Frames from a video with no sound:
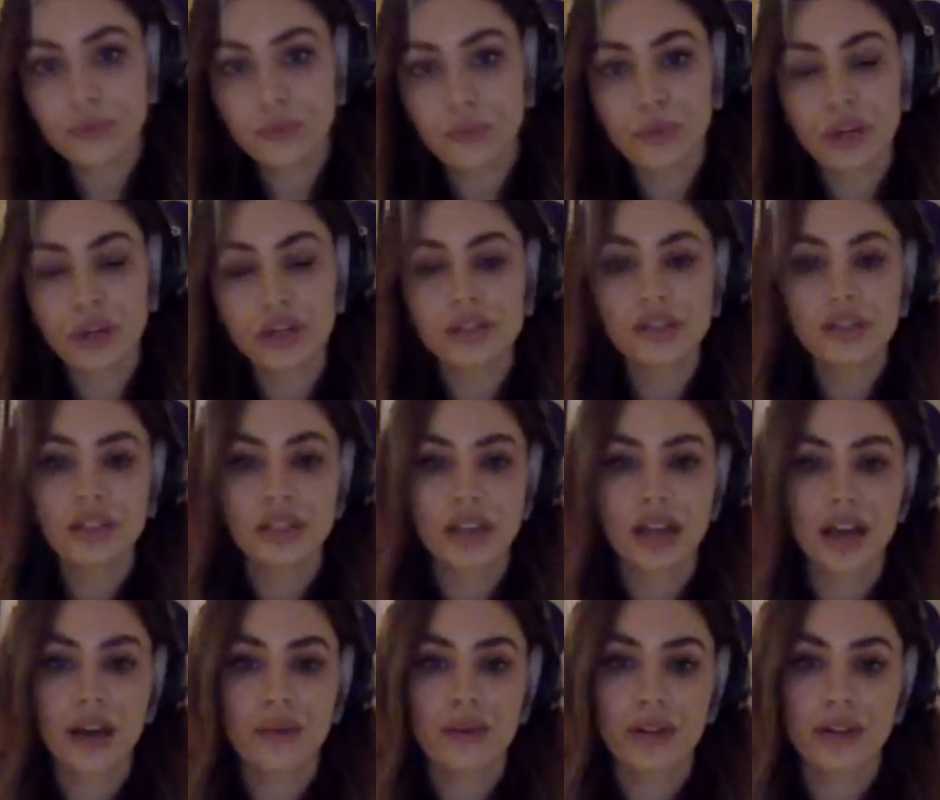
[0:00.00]
Personally,
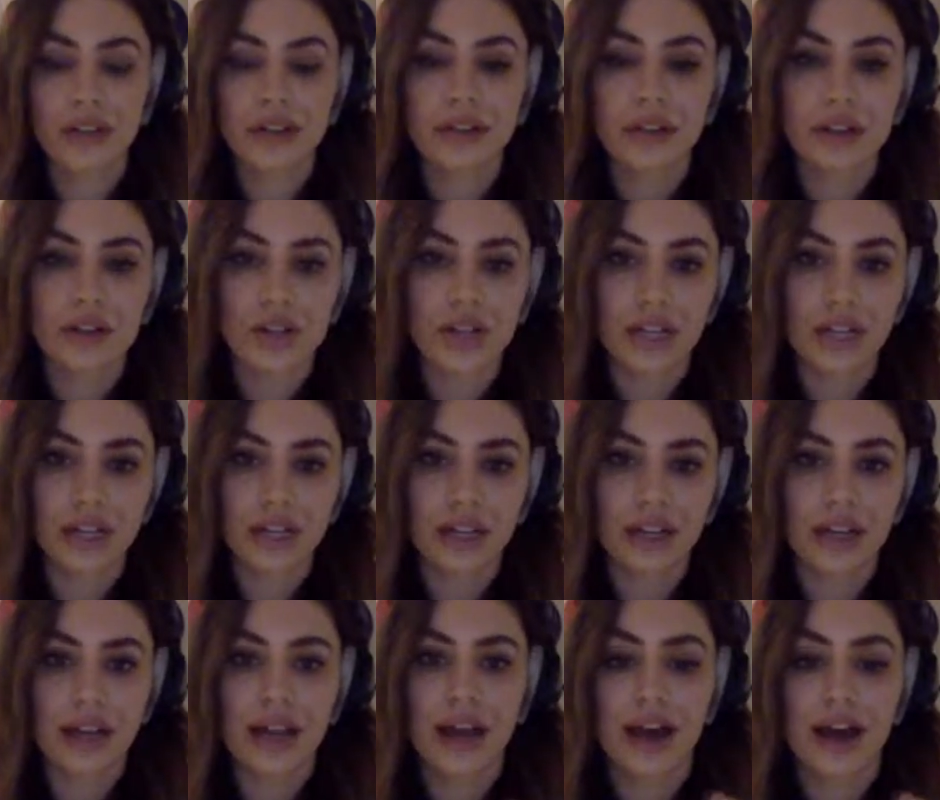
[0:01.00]
I work in Logic and
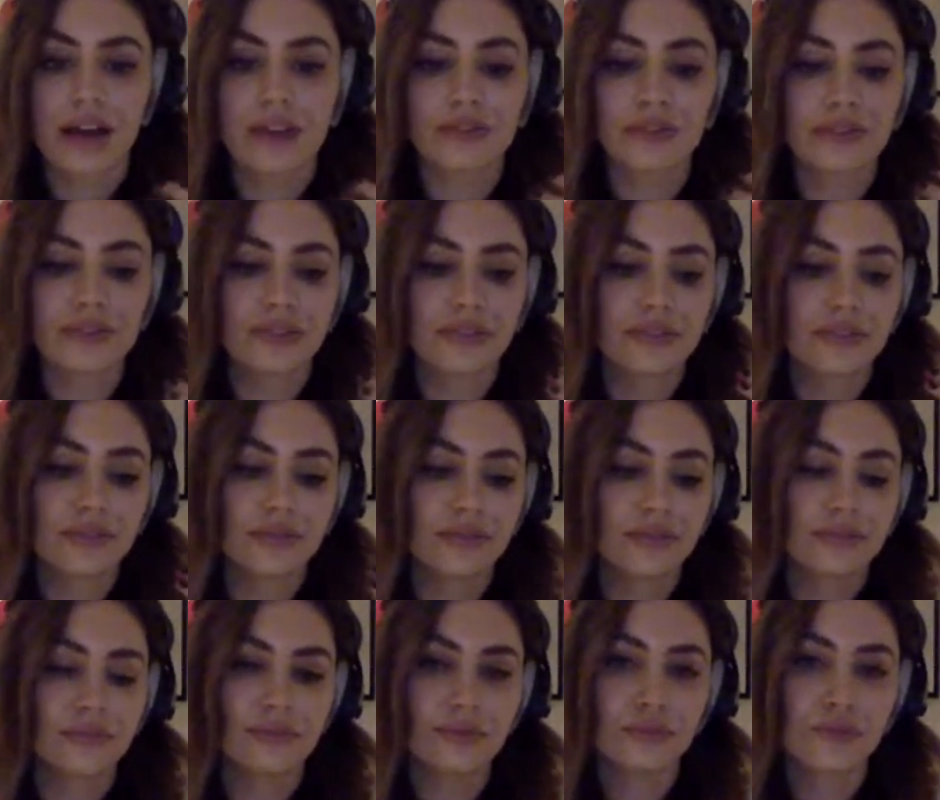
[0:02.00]
I have
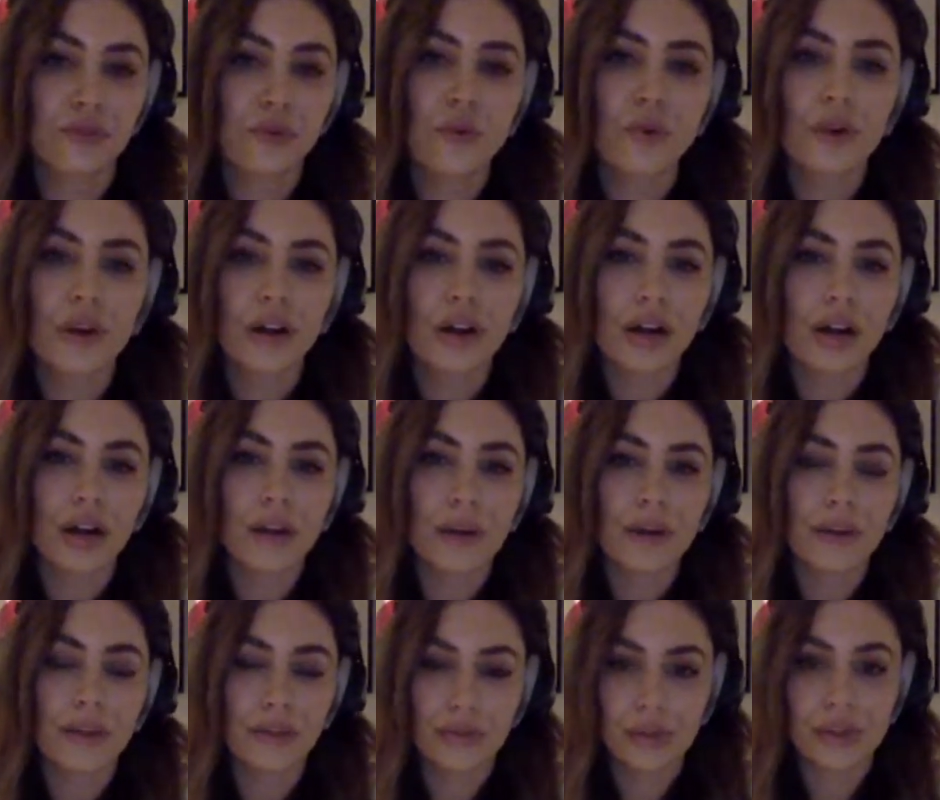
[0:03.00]
for
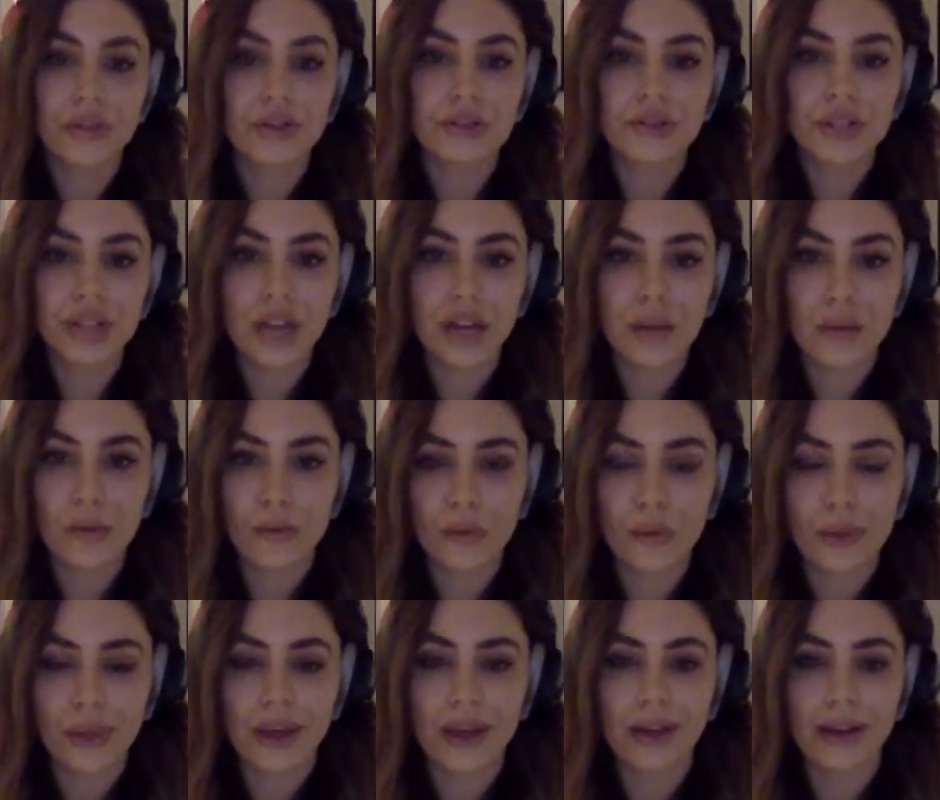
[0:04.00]
about three years now.
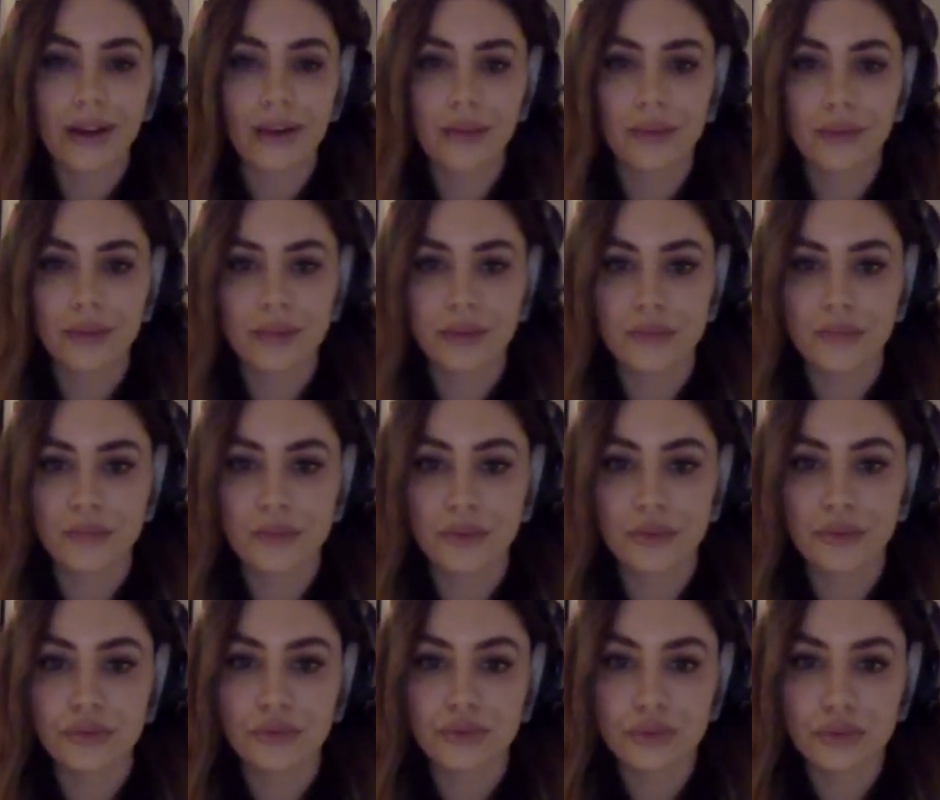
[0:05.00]
Before that, I worked in Pro
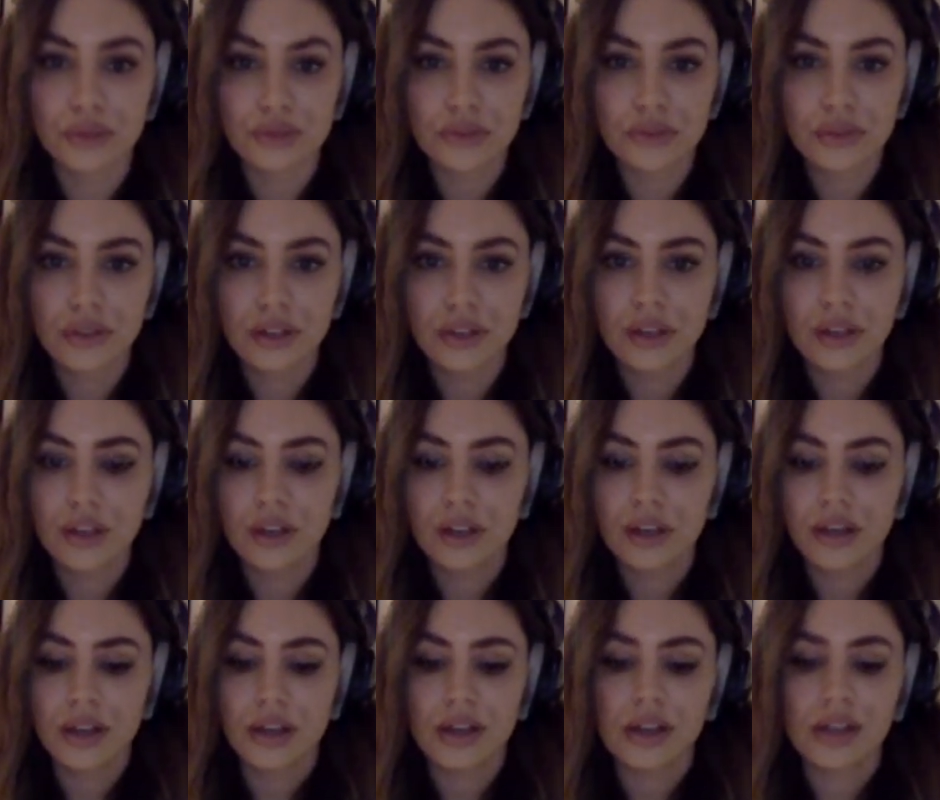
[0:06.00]
Tools.
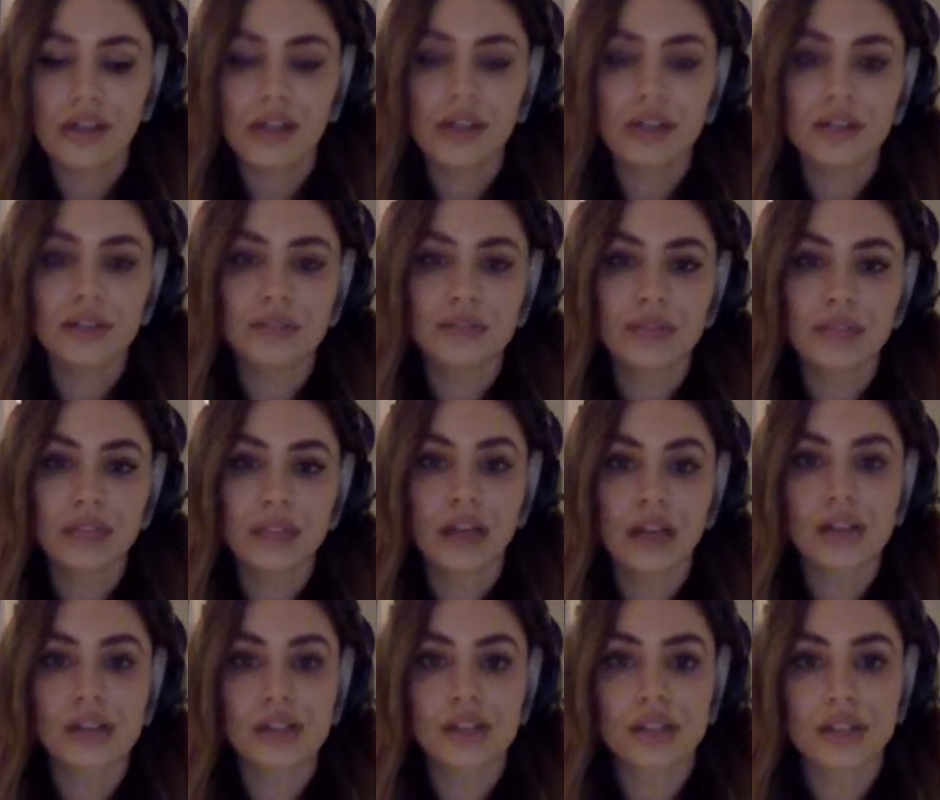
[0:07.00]
Um, and
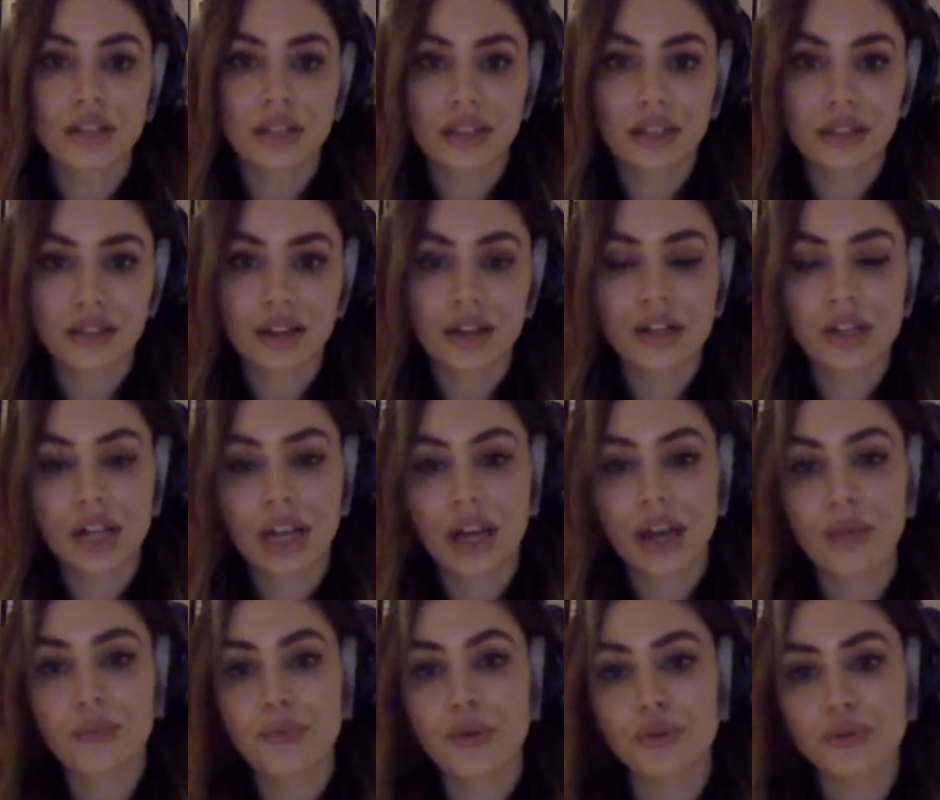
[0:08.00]
Logic, Logic
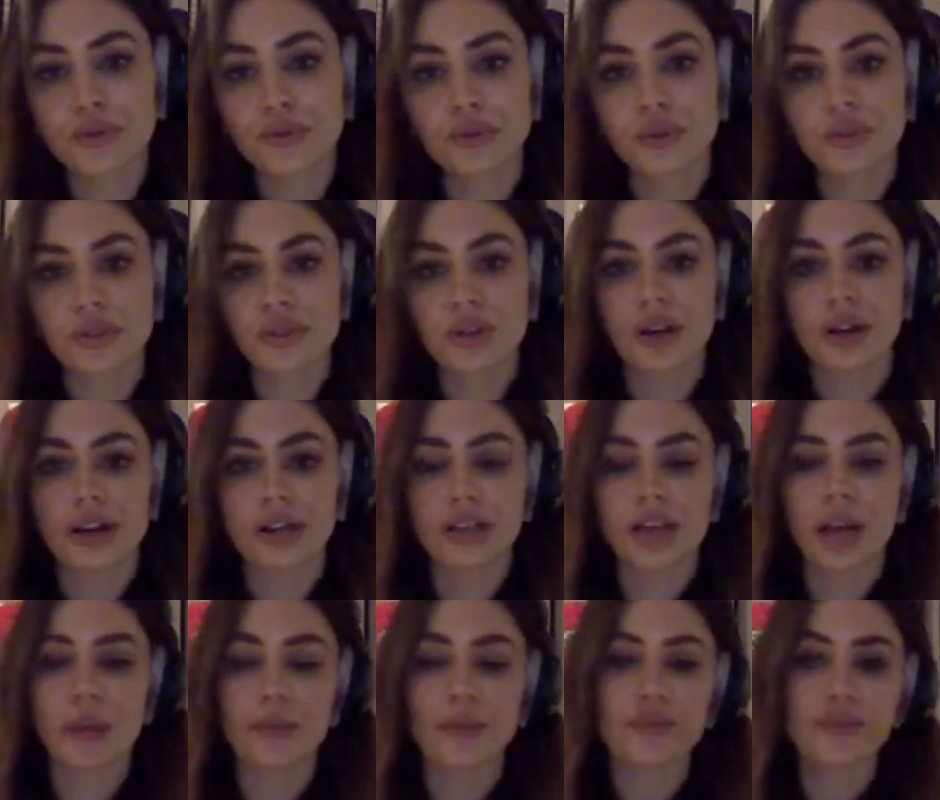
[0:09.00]
and Pro Tools are a
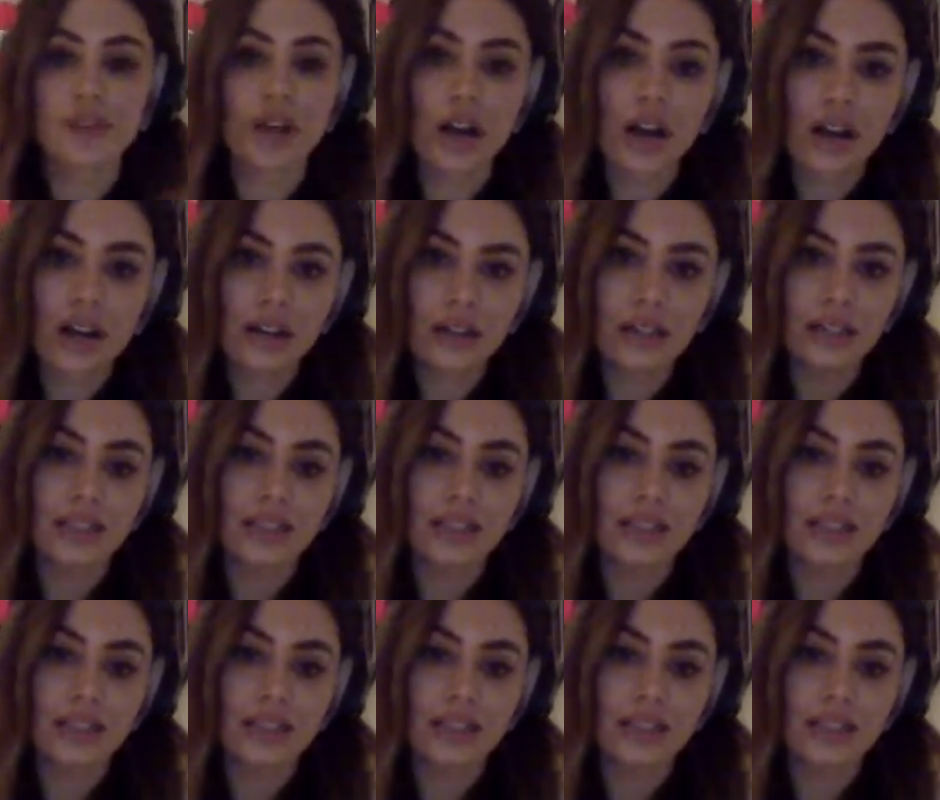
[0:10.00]
type of DAW.